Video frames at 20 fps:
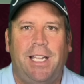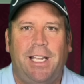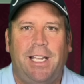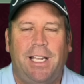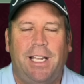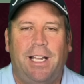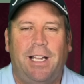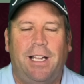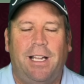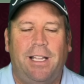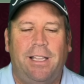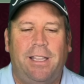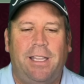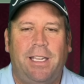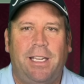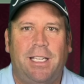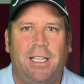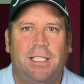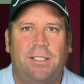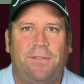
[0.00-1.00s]
I
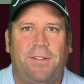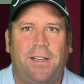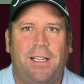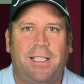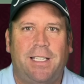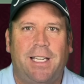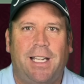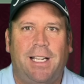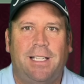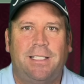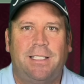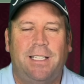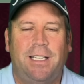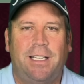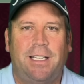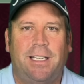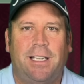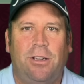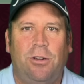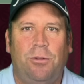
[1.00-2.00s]
think it's
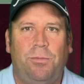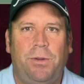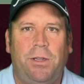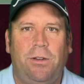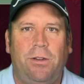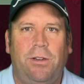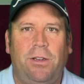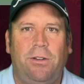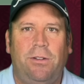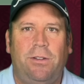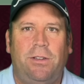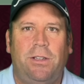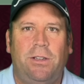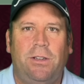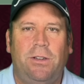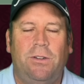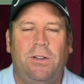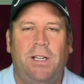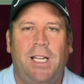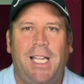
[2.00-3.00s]
fantastic. I hope you do
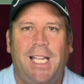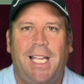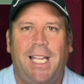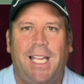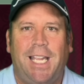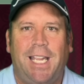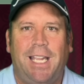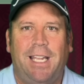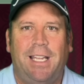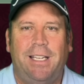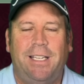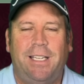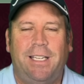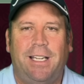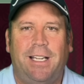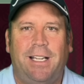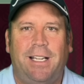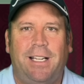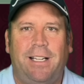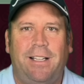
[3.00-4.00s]
too. And
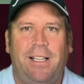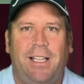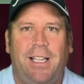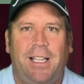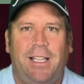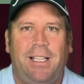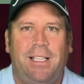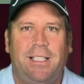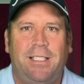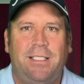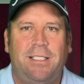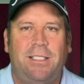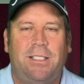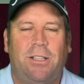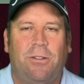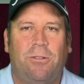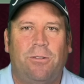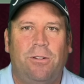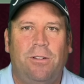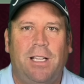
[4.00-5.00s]
this is
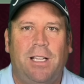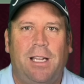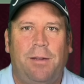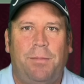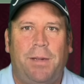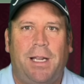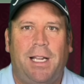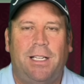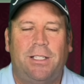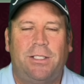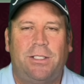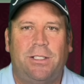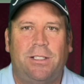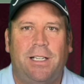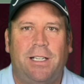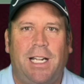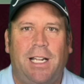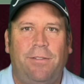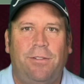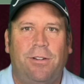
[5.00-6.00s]
the Roulette Master.
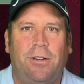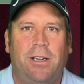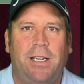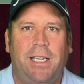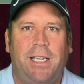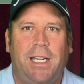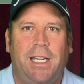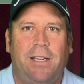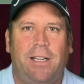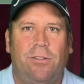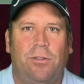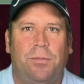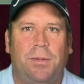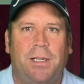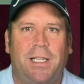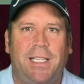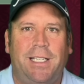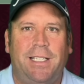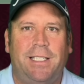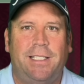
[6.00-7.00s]
And have a great day,
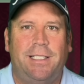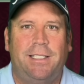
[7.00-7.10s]
everybody.